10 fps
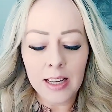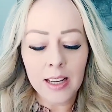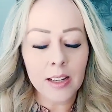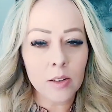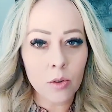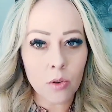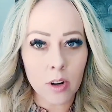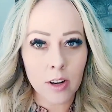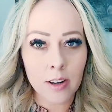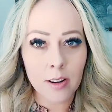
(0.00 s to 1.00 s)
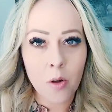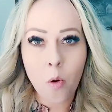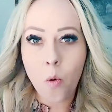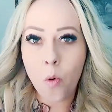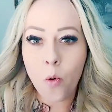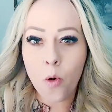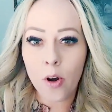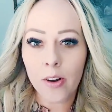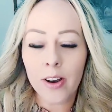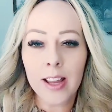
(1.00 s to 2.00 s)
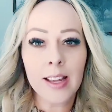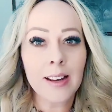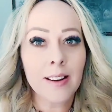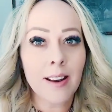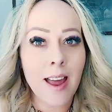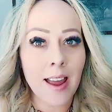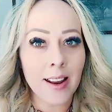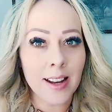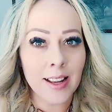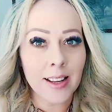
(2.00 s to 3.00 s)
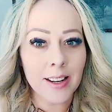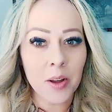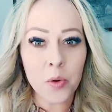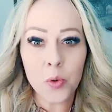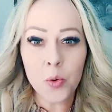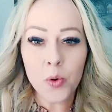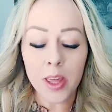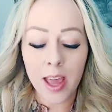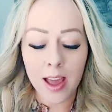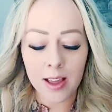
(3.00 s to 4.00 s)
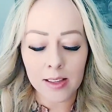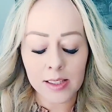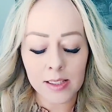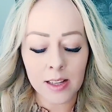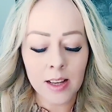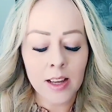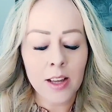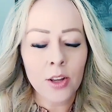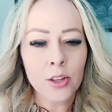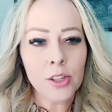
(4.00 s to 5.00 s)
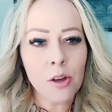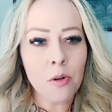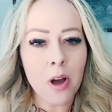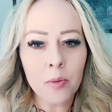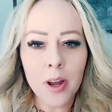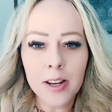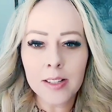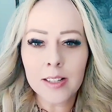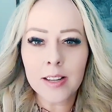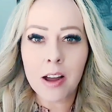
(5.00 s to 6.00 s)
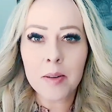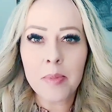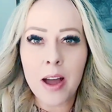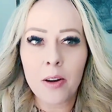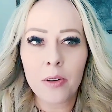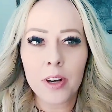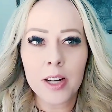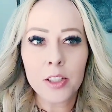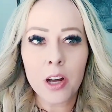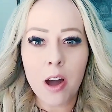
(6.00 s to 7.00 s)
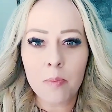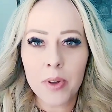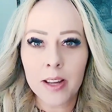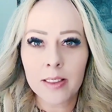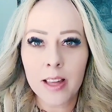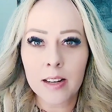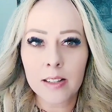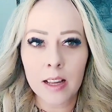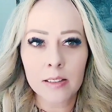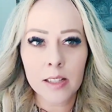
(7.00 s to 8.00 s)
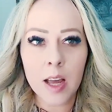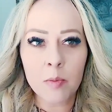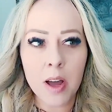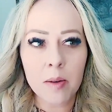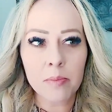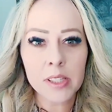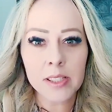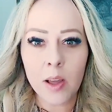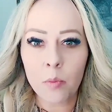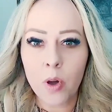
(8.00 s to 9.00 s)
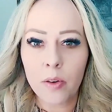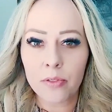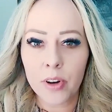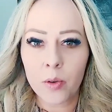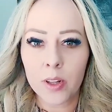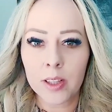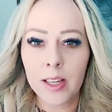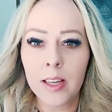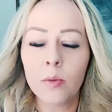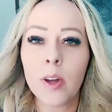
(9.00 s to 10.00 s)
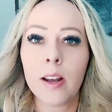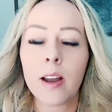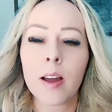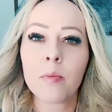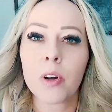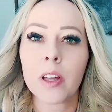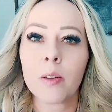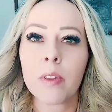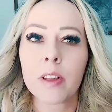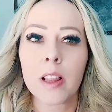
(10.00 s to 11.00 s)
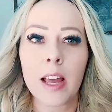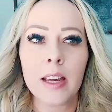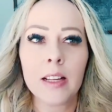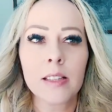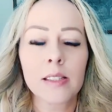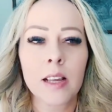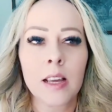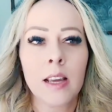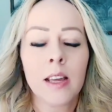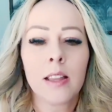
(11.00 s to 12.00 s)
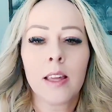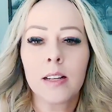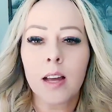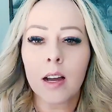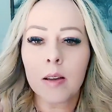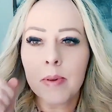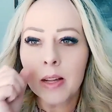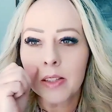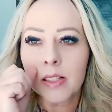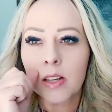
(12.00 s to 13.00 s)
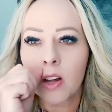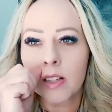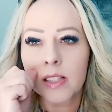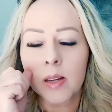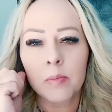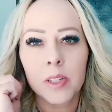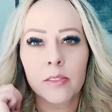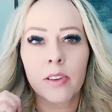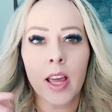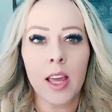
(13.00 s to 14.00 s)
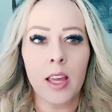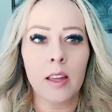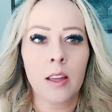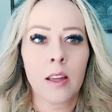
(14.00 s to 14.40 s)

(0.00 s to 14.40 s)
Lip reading: Ignored or Ignited. Ooh, yes. So I wanted to talk about a topic that does come up somewhat frequently when I'm working with clients. They talk about this concept of, hey,